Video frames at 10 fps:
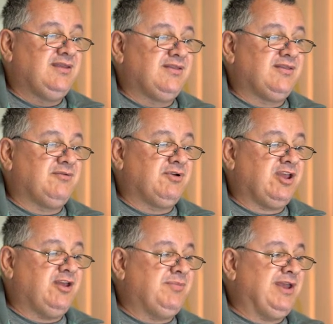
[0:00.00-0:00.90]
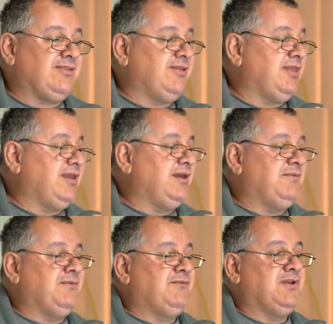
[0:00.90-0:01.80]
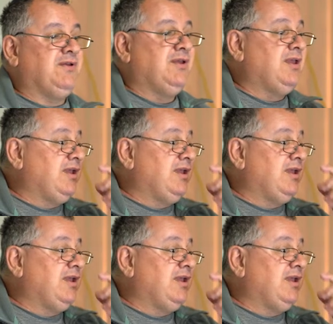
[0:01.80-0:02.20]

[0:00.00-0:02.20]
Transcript: So we'll go back to the overview.